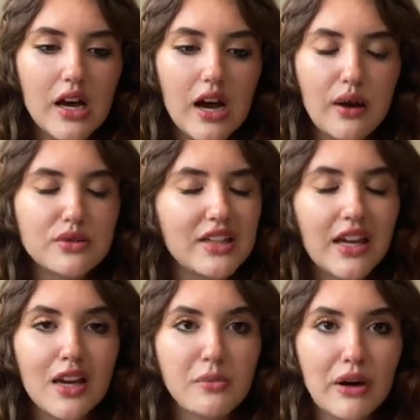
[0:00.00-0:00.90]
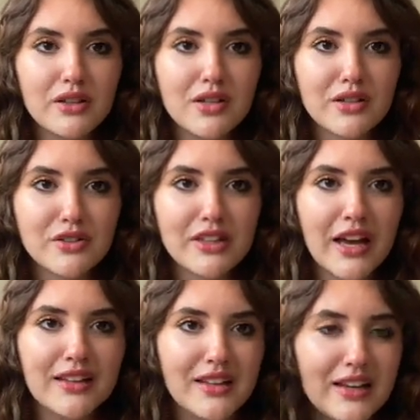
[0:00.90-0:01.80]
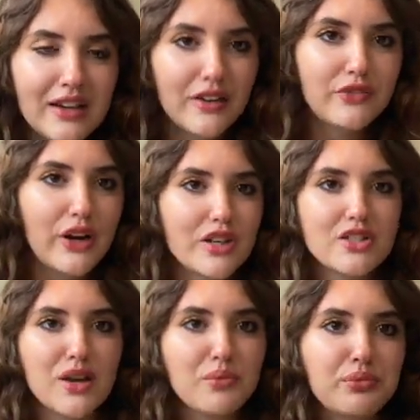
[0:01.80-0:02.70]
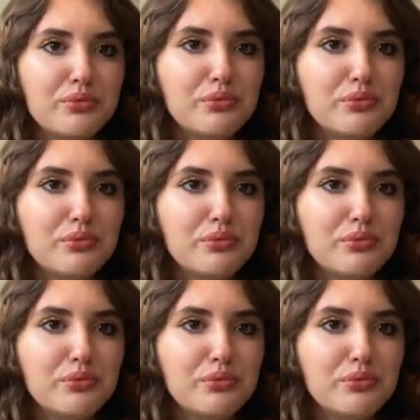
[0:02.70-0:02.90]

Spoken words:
I was thinking about it the other day, like, and I finished it